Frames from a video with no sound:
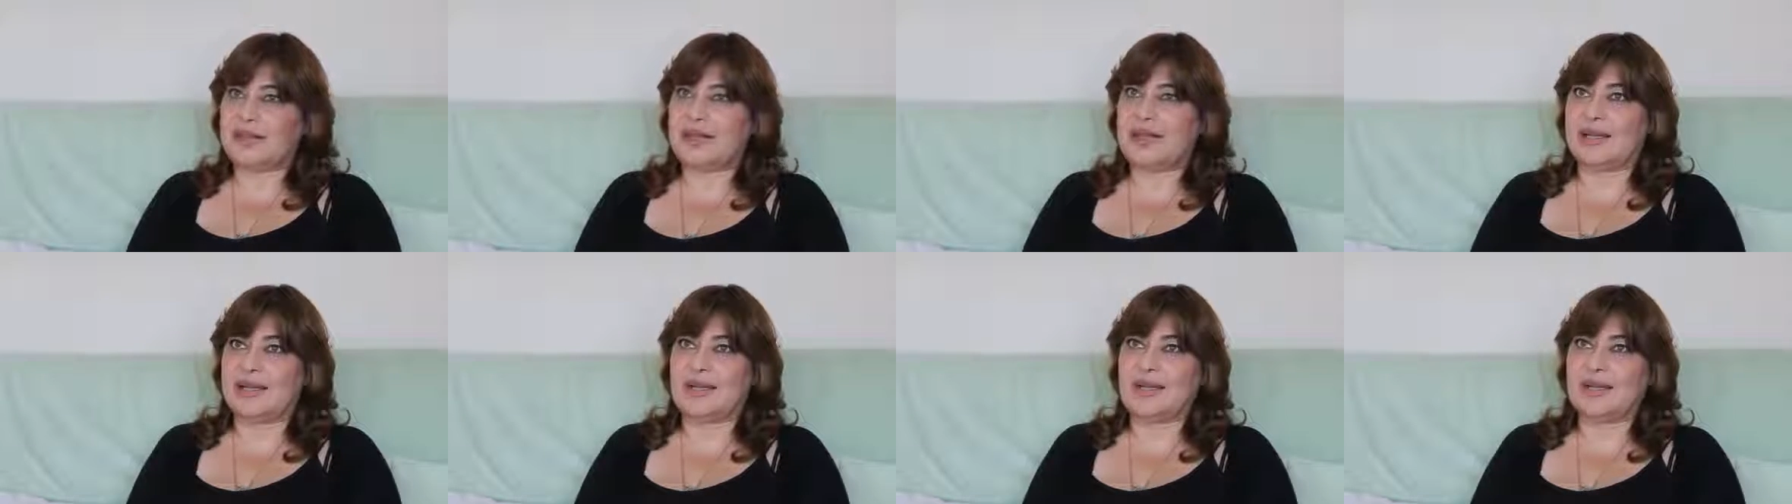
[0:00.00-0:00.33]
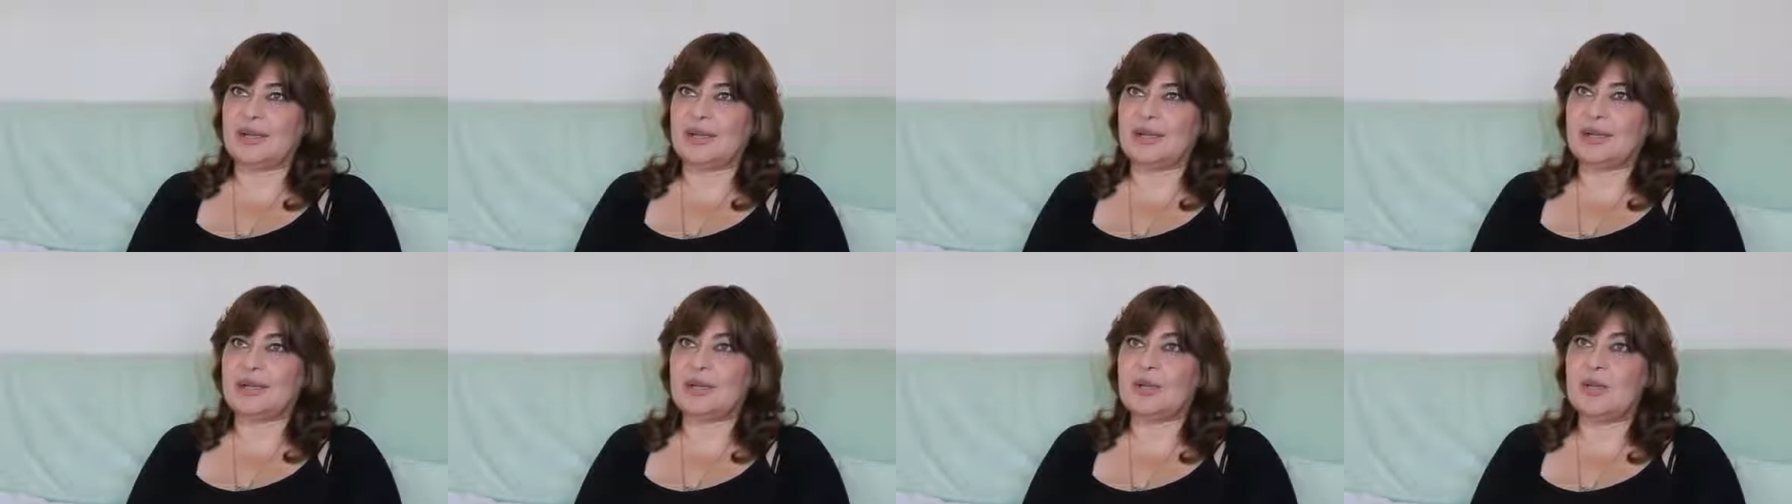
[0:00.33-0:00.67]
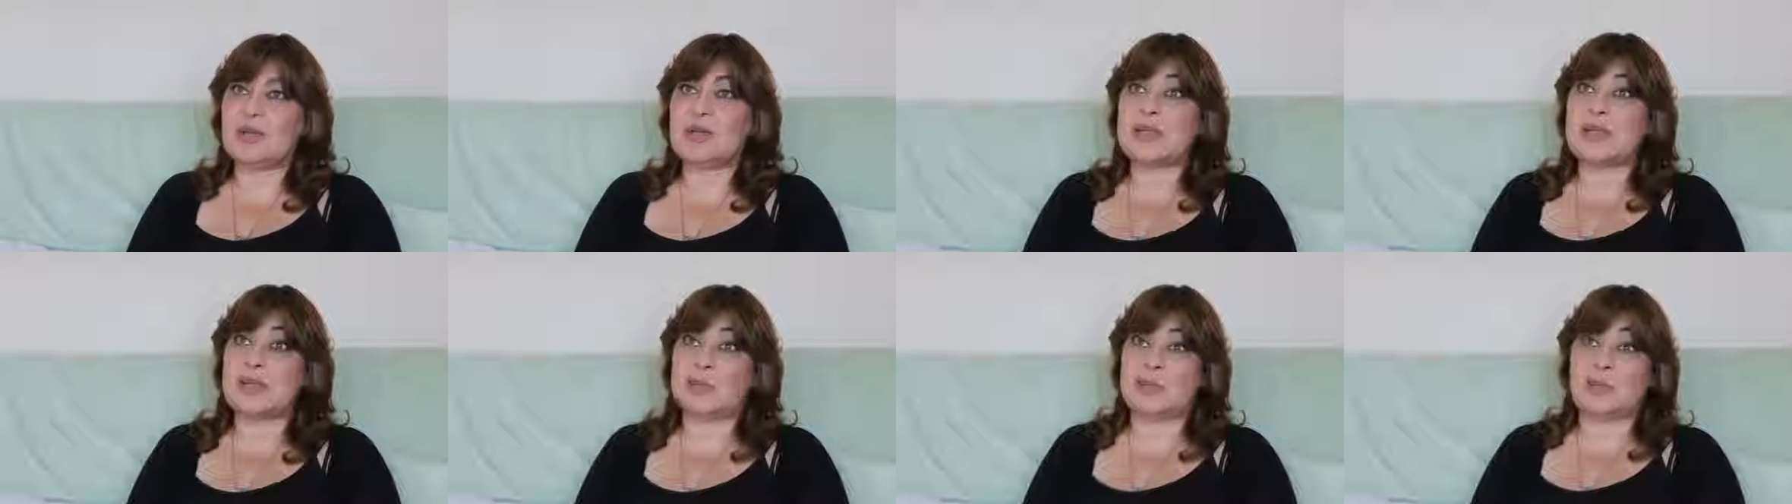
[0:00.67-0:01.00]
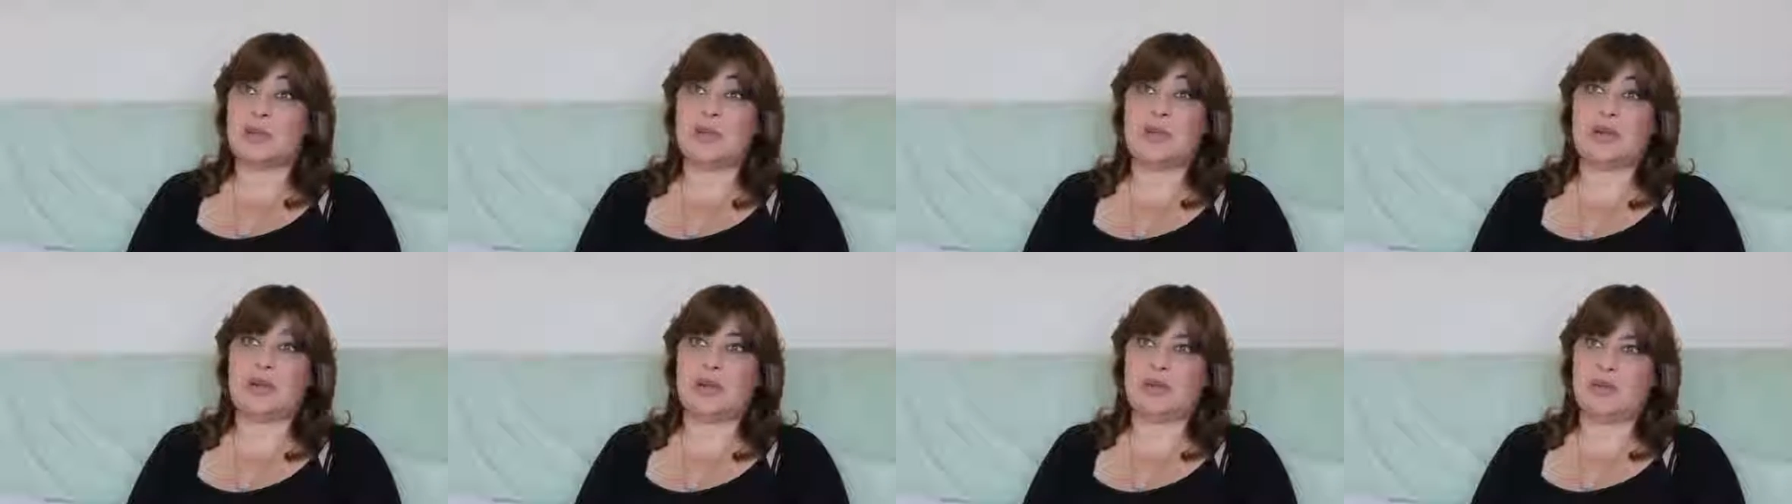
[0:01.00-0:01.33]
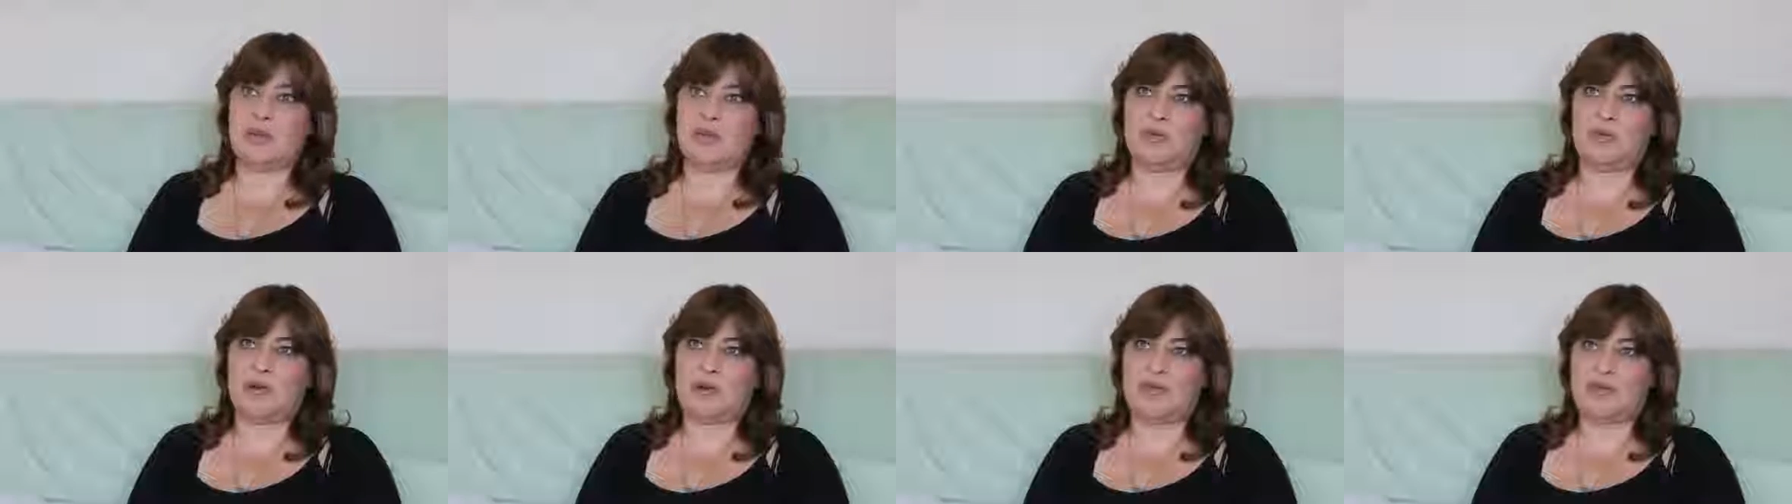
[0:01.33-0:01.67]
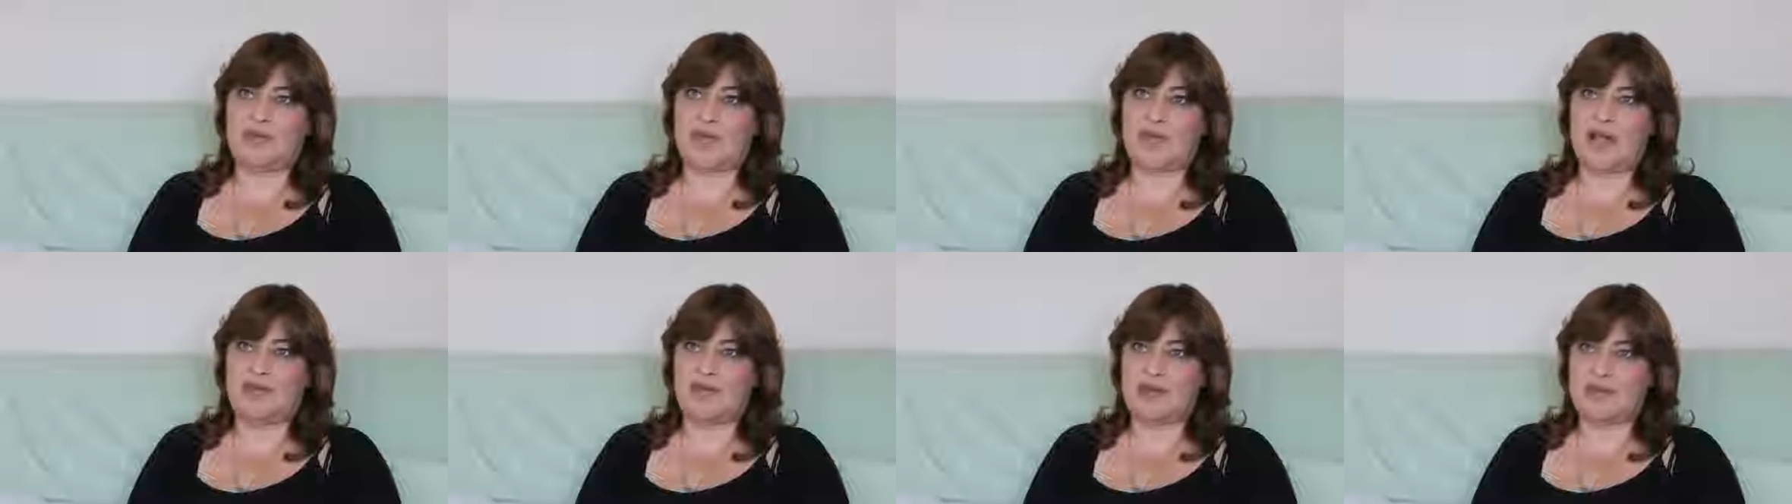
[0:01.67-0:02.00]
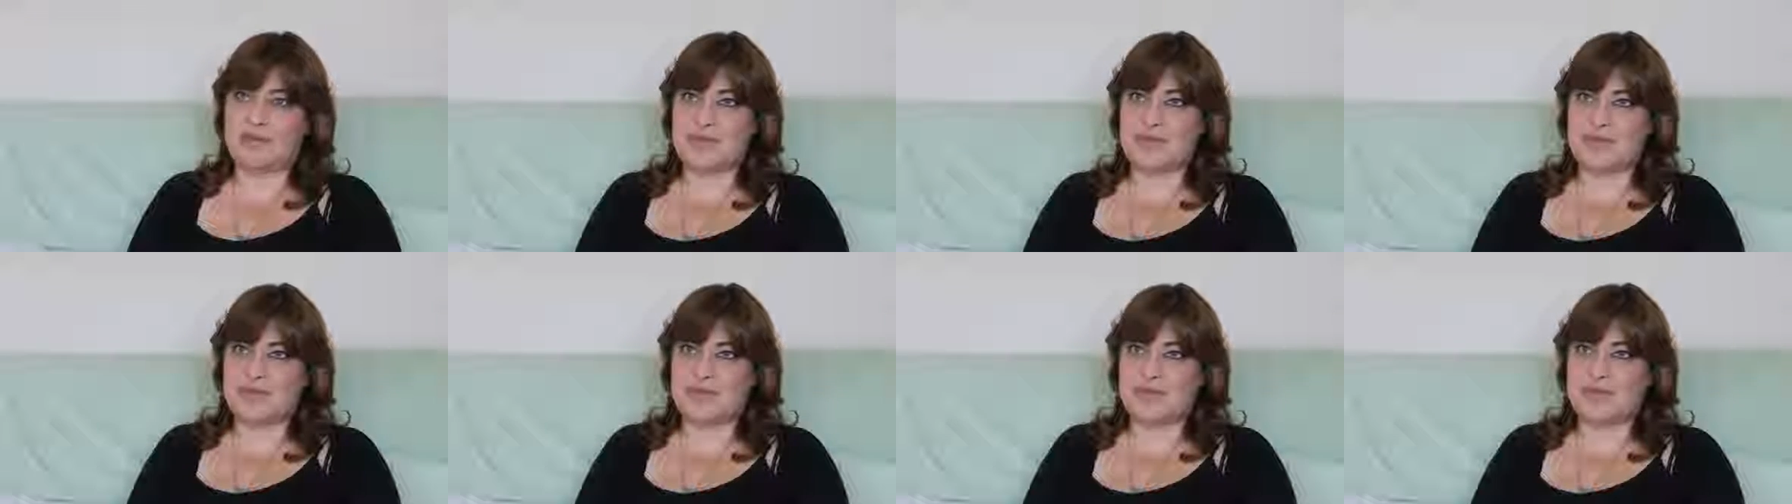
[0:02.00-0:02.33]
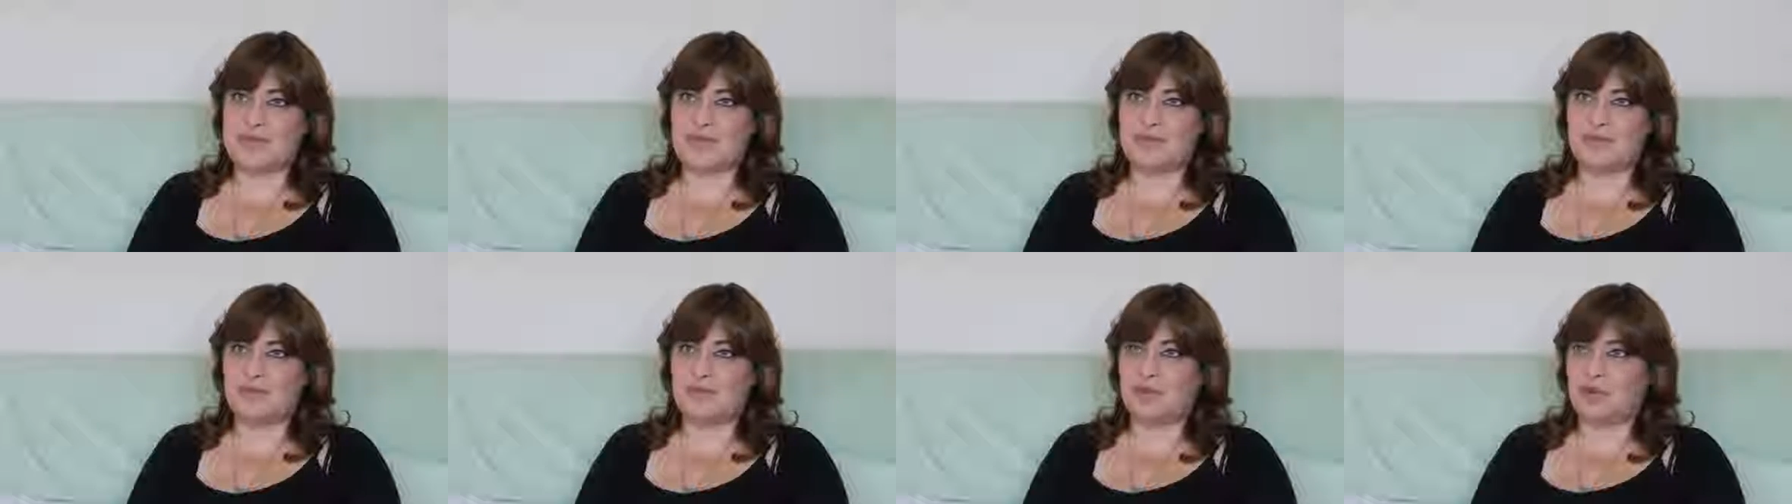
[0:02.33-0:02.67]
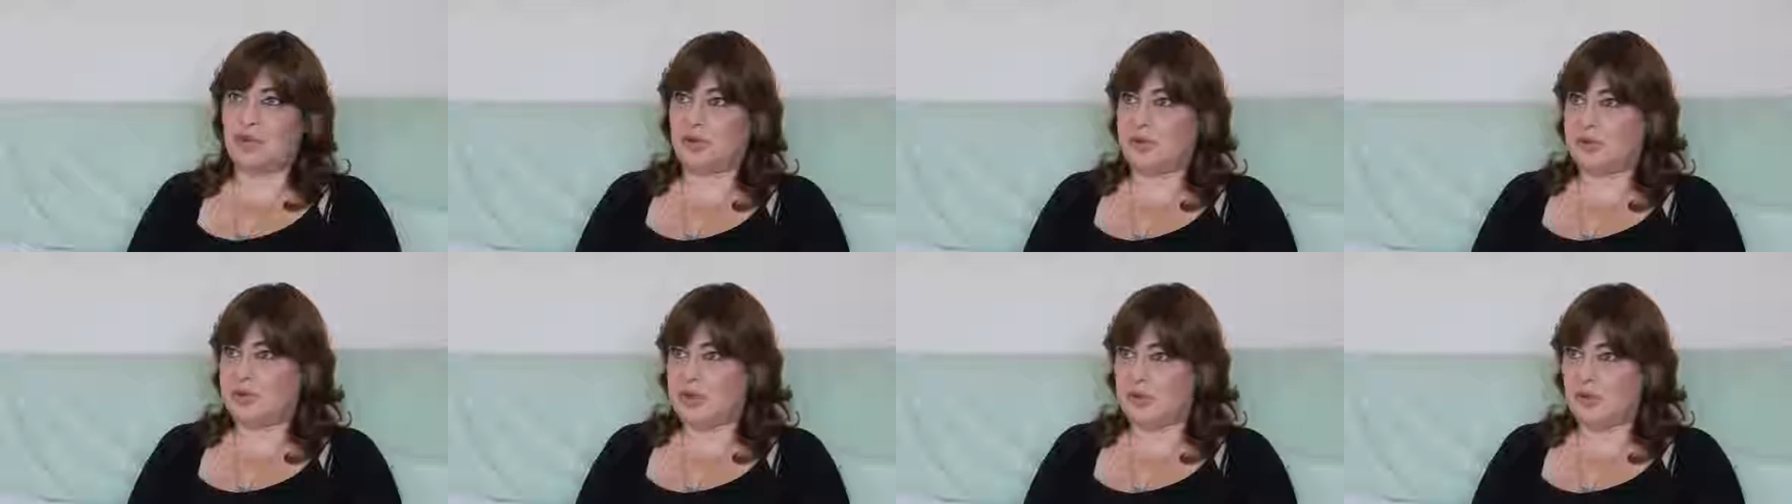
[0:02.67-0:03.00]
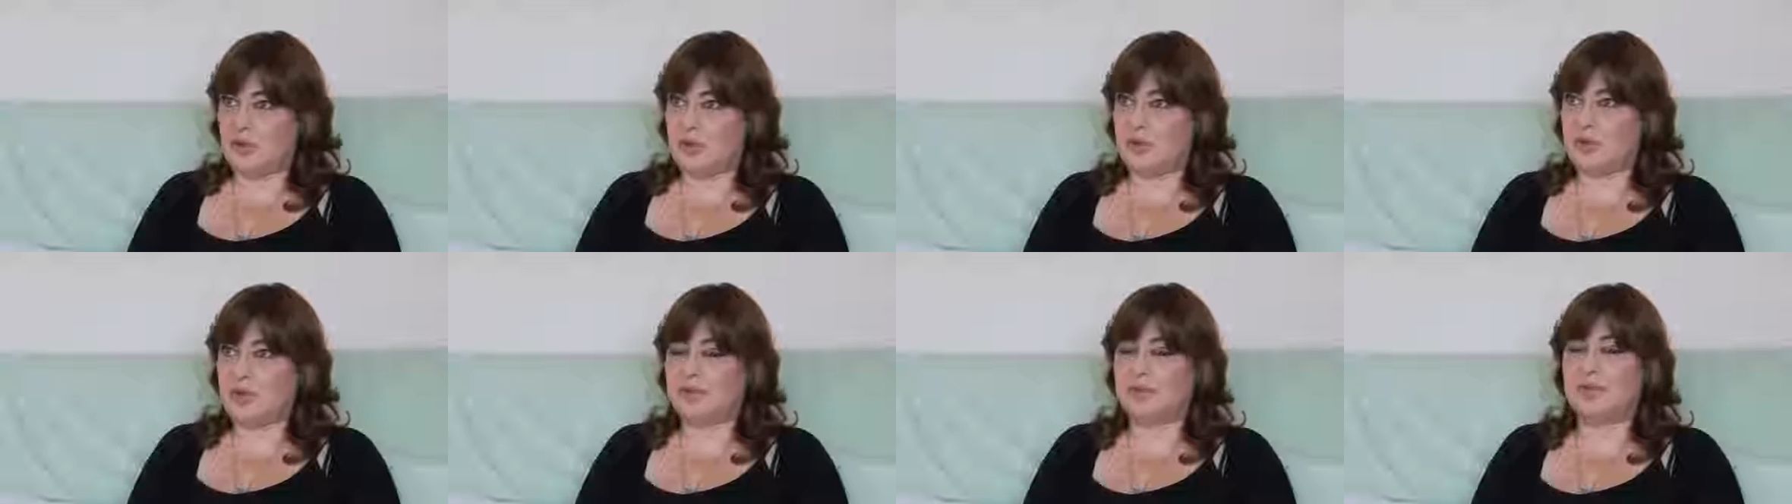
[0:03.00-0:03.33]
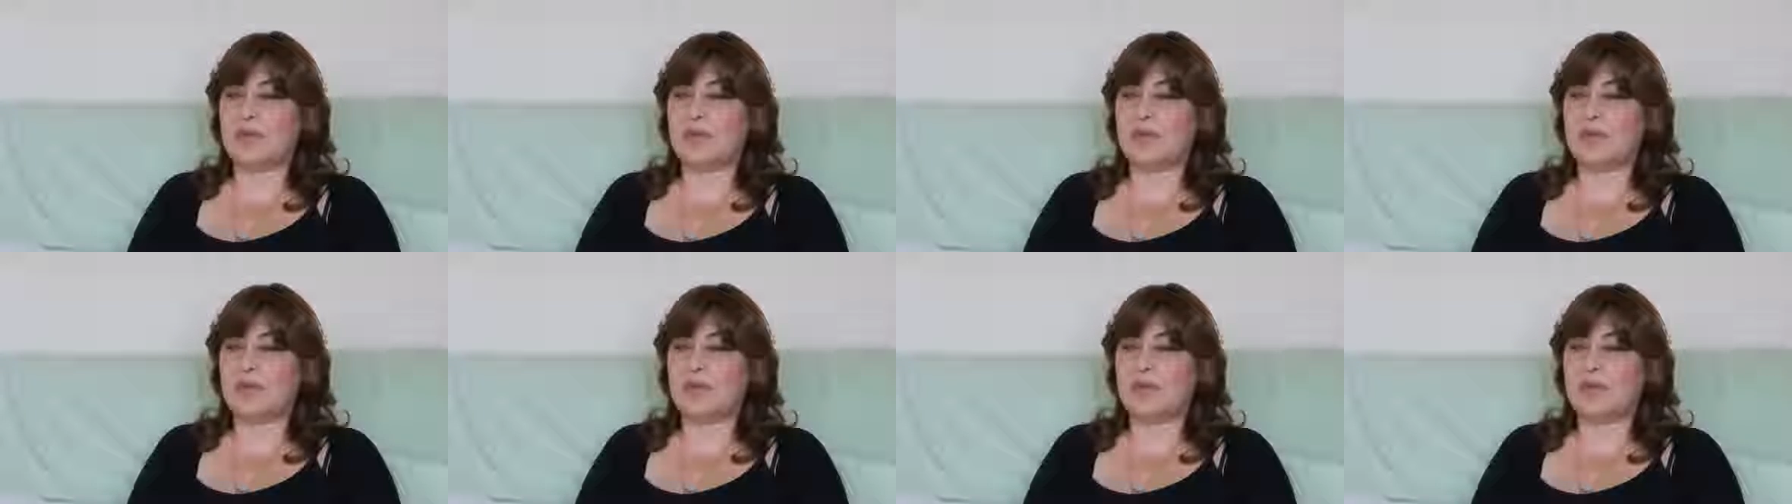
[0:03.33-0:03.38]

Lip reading: that there was no support at all from the government for the law.